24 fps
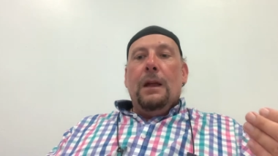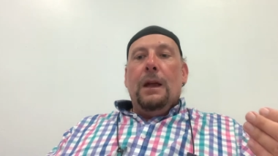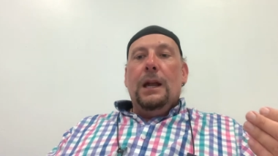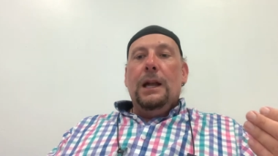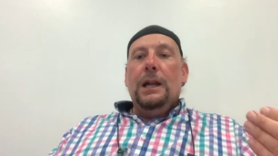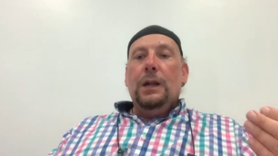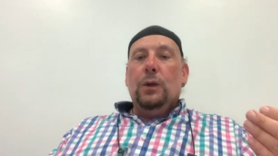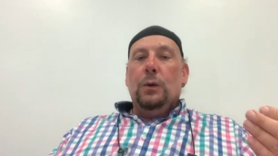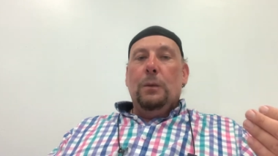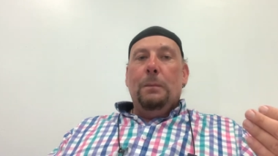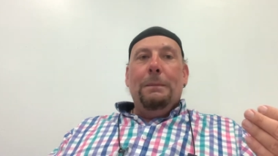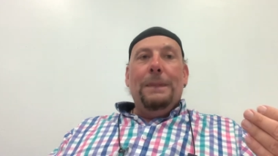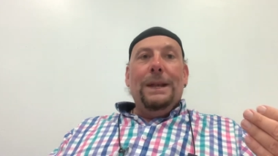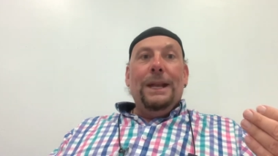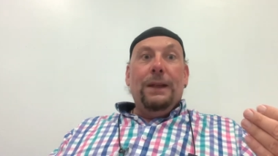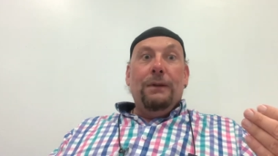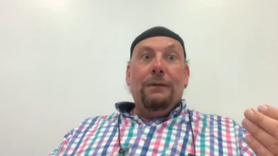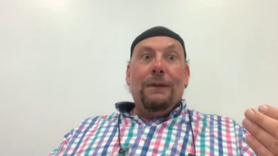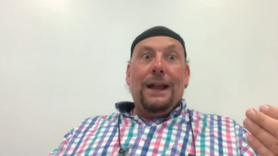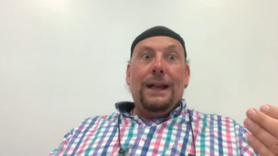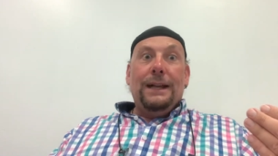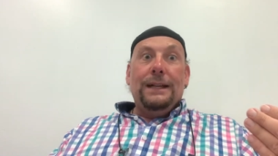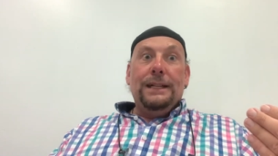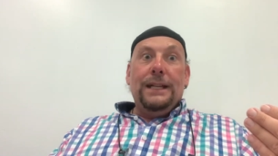a little mini
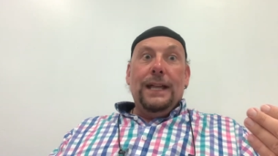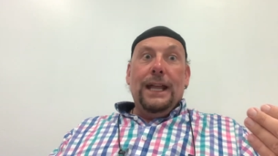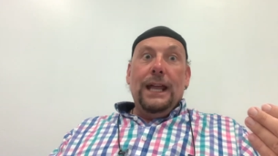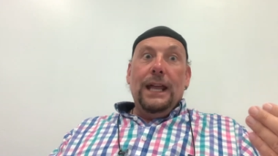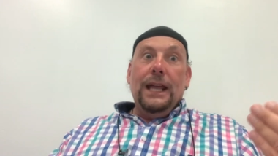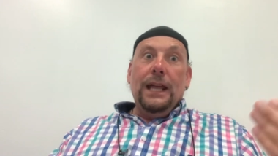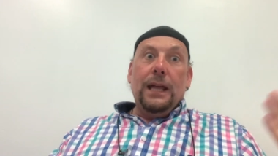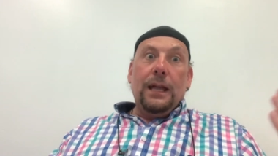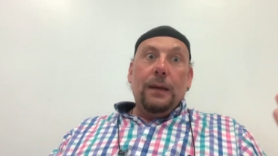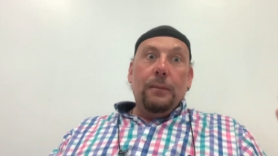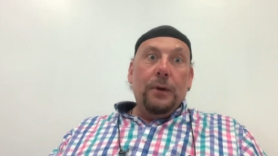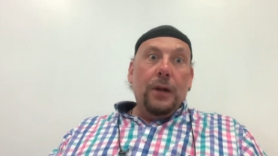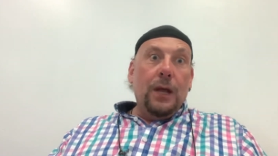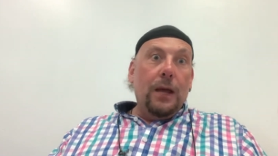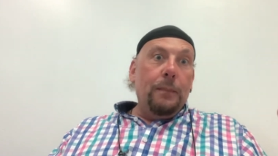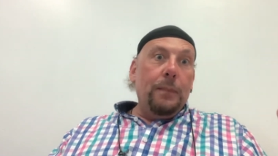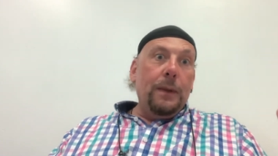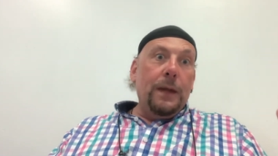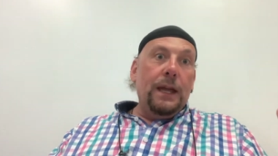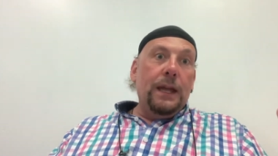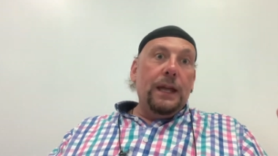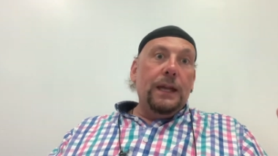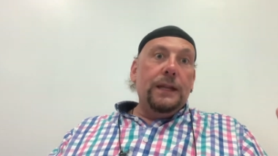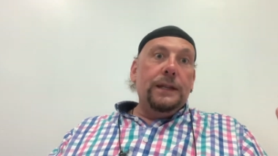rant here coming
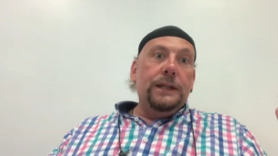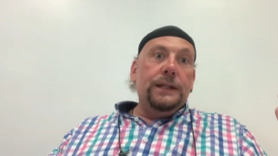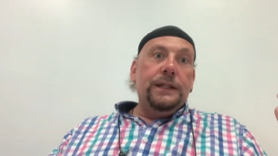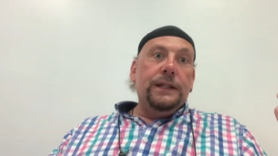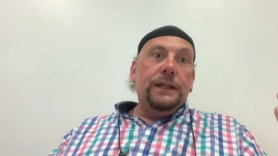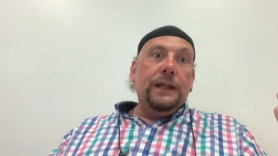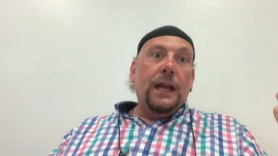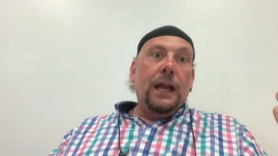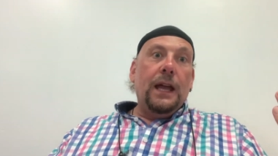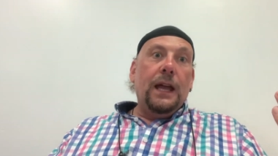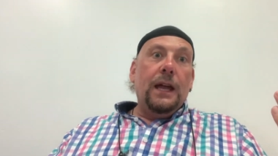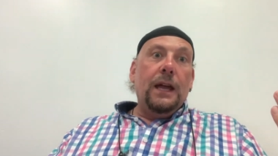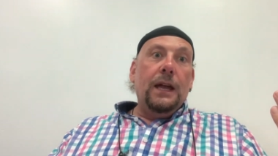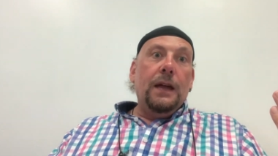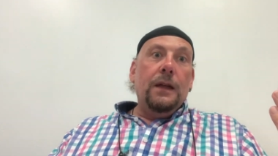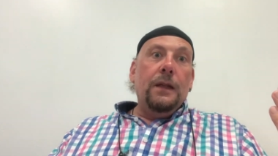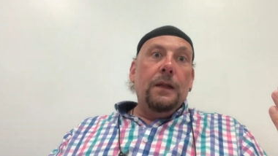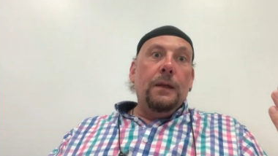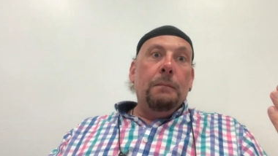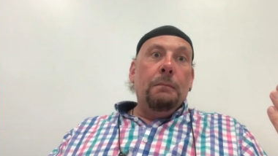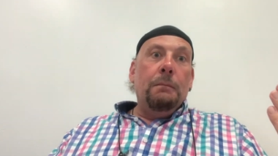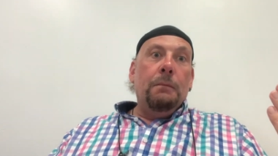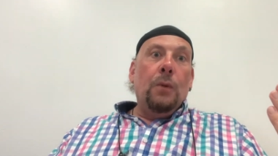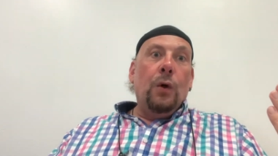up is
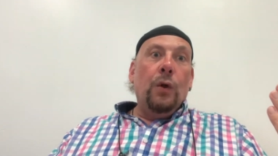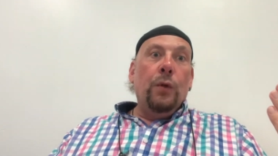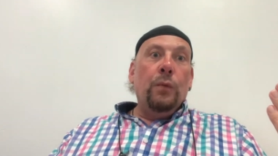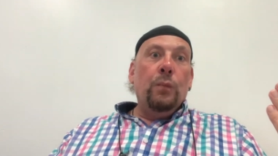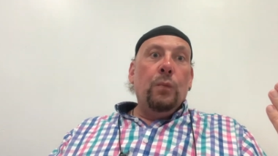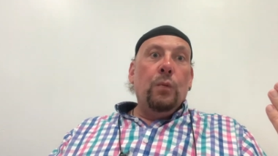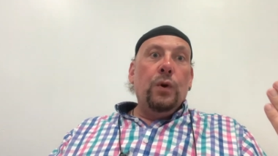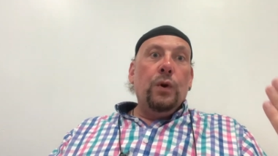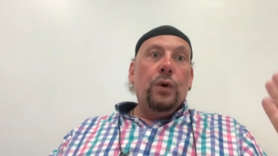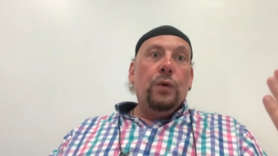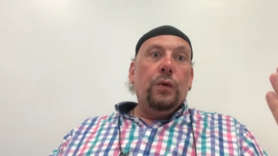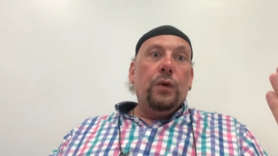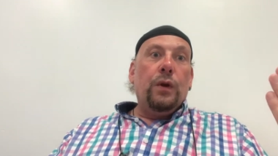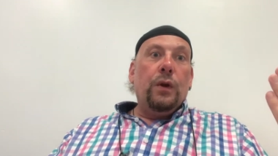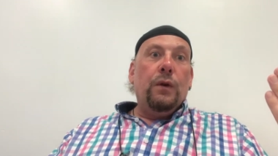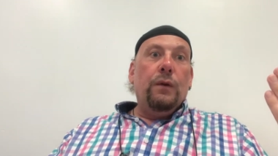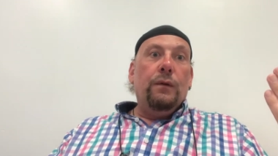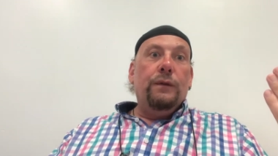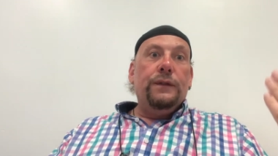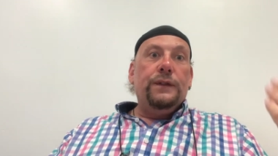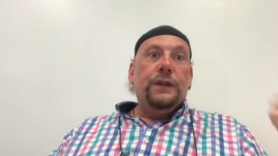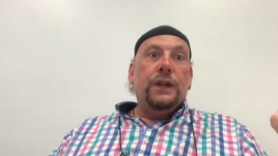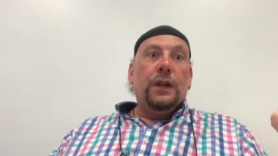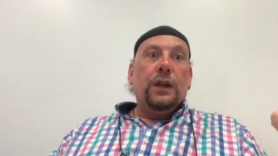the modern world
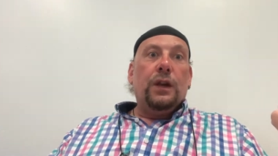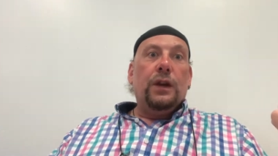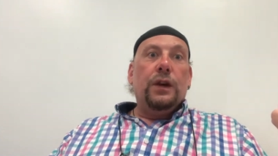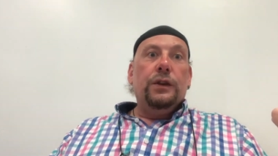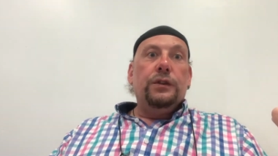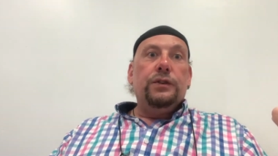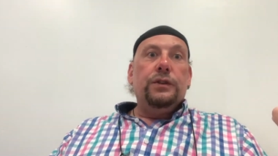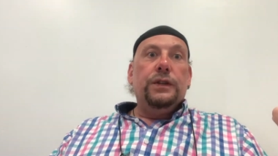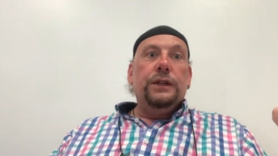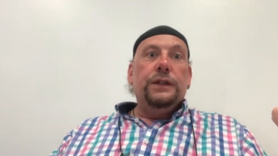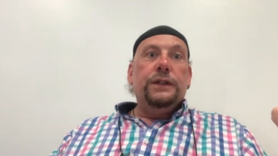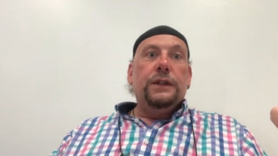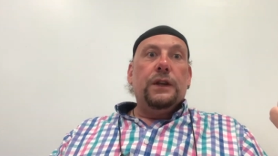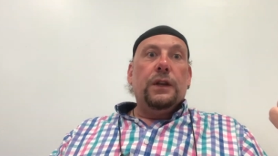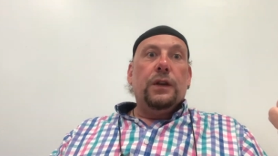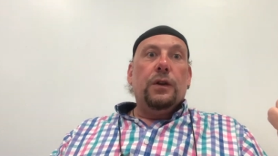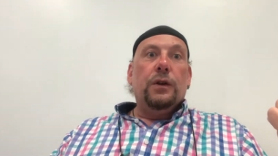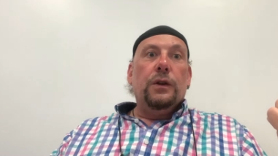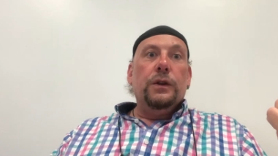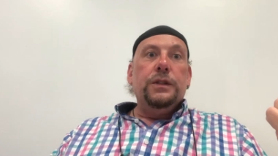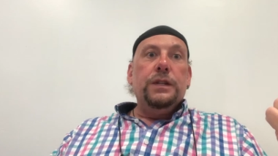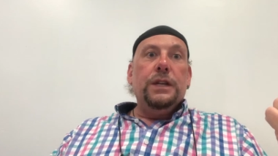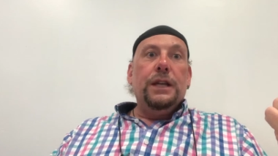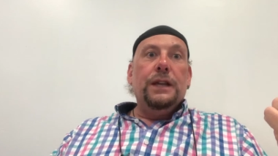of psychiatry and
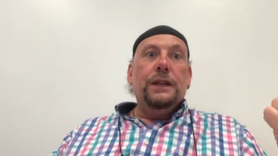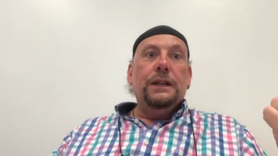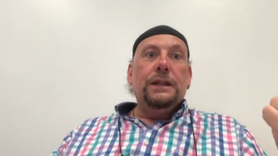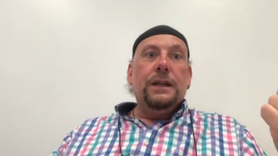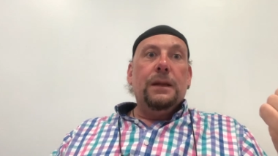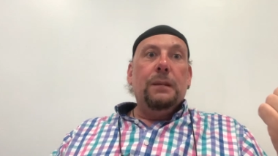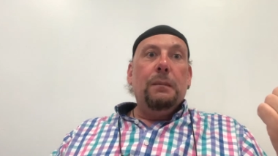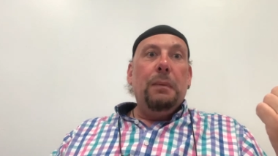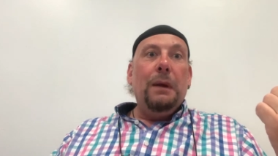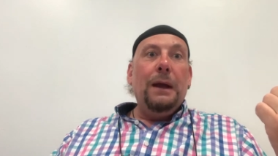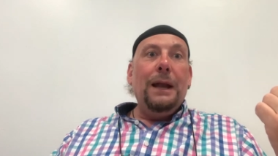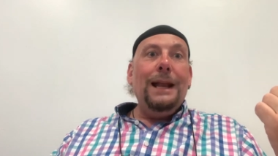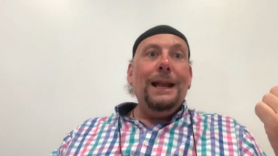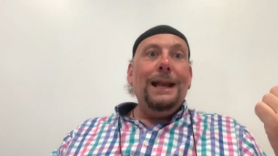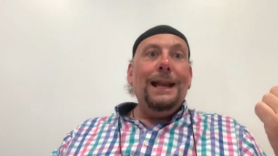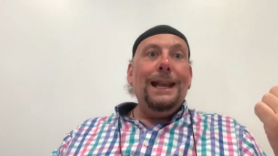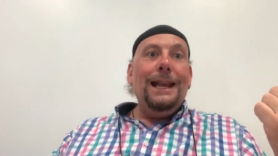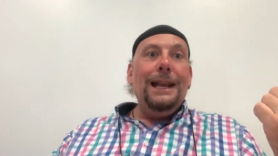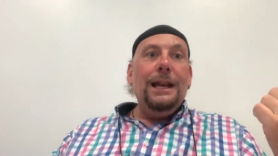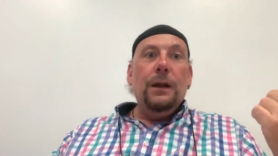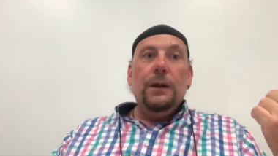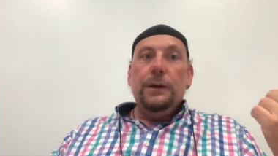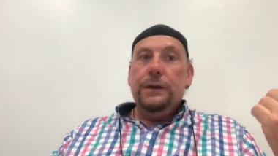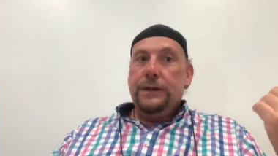psychology has
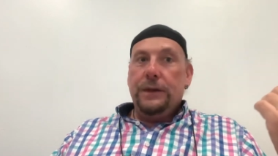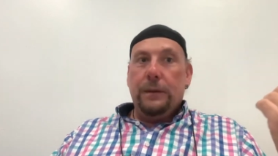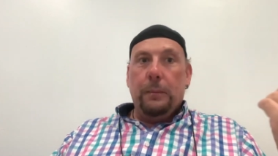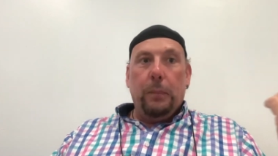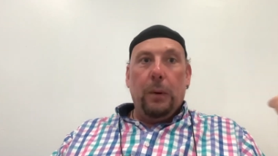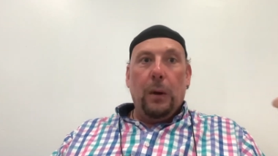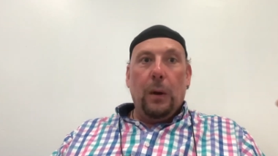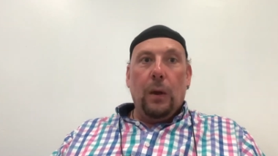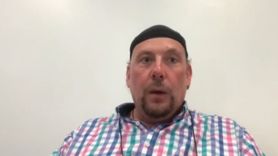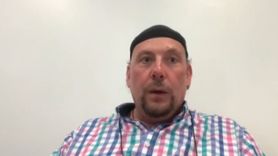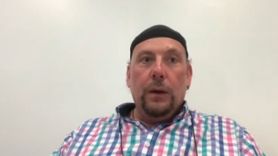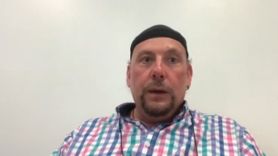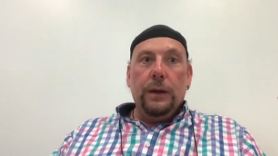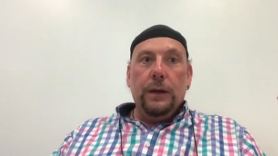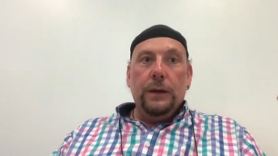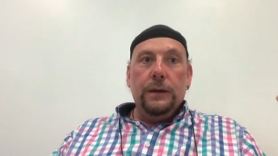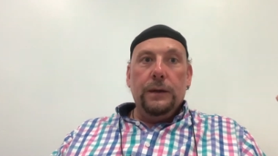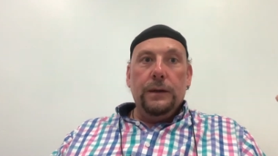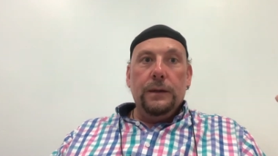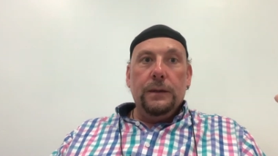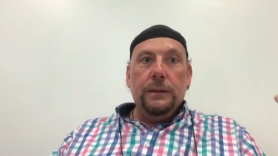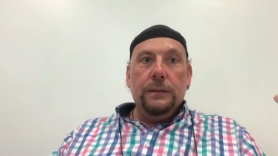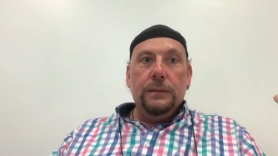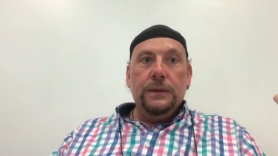completely lost the plot in
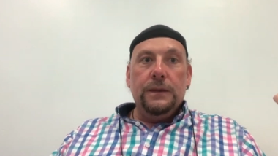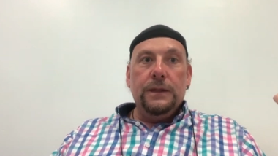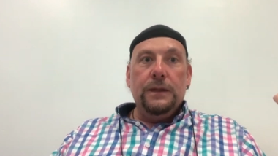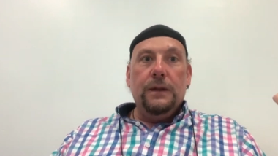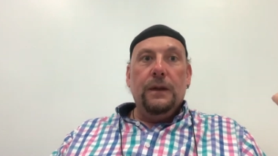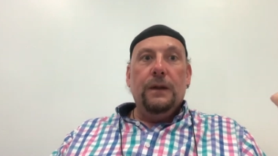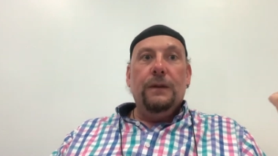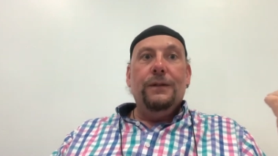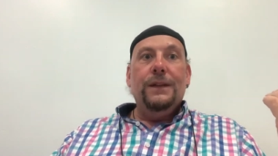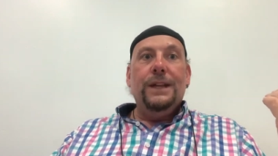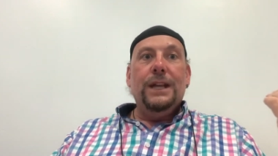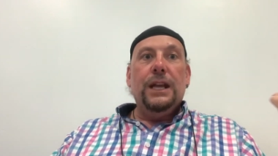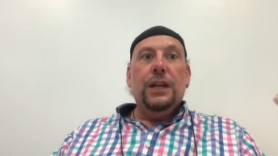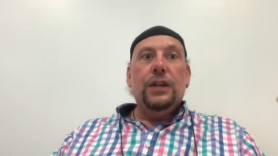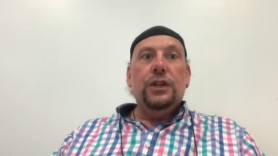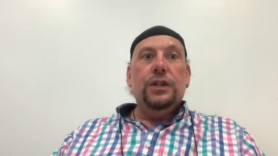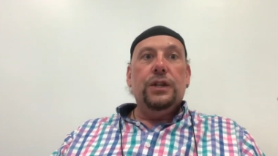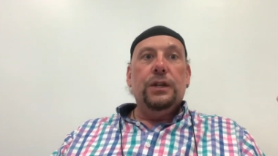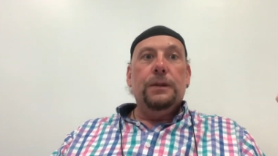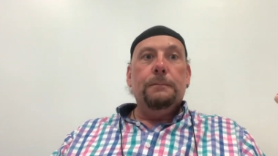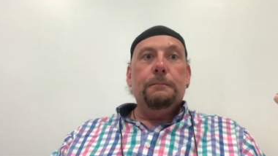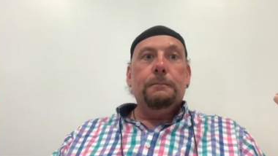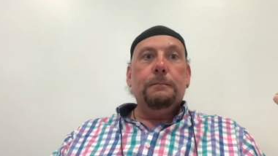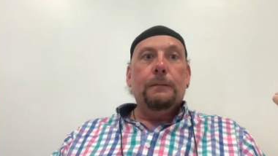terms of
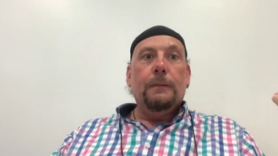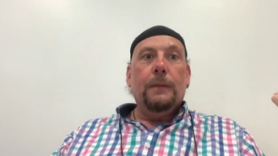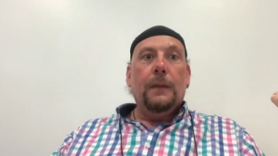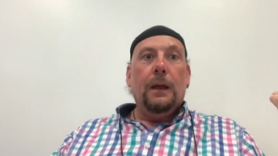addiction.